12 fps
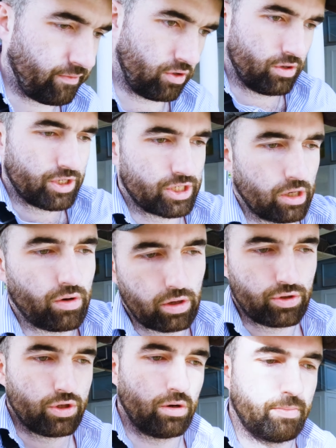We've got a
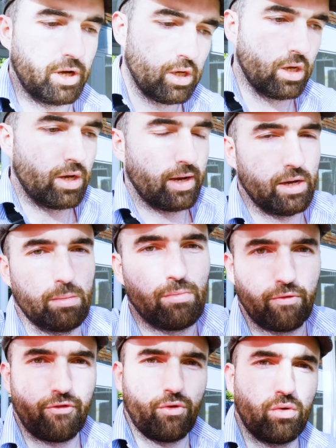solo job
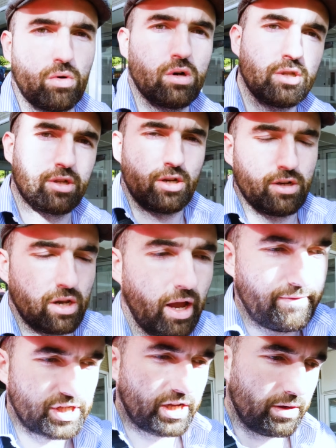for the
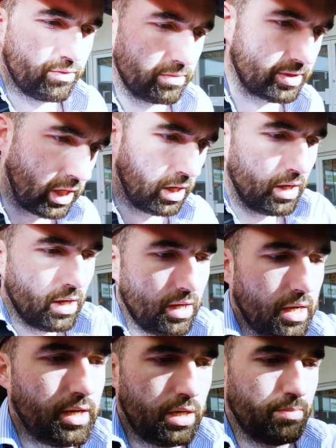live escape rooms.
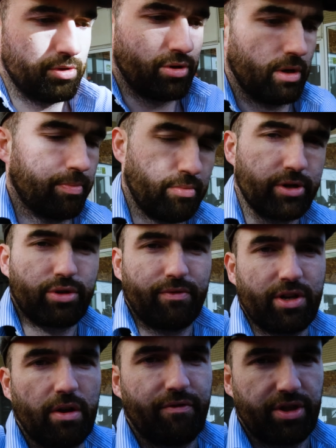We're doing a
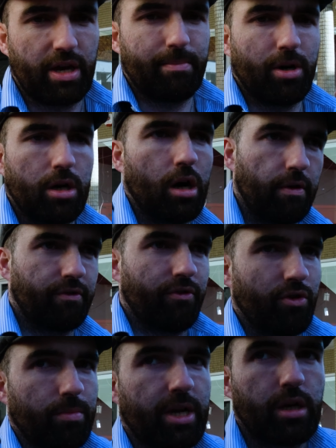promotional video for them after
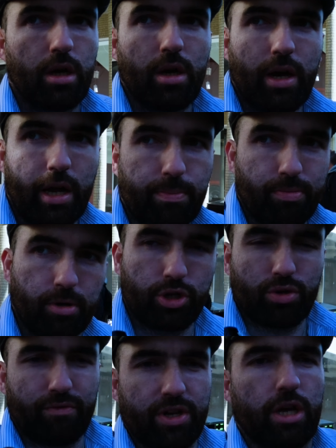filming a
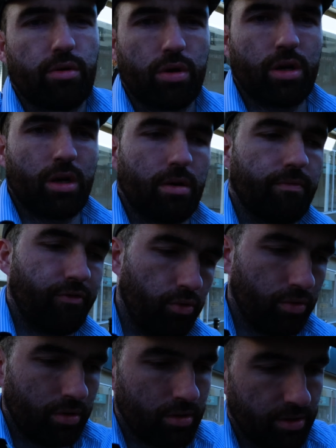promotional video
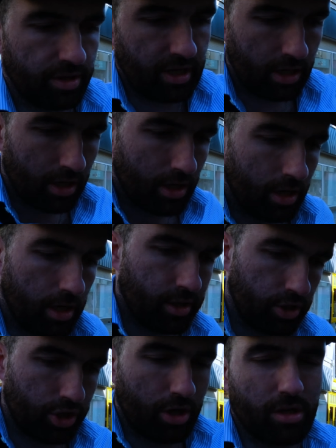for the
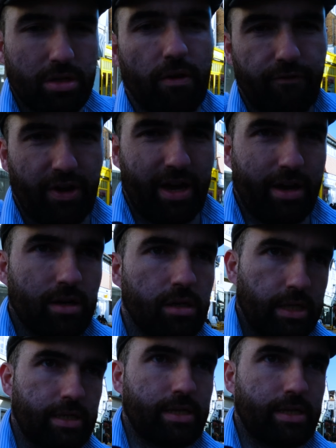charter fair.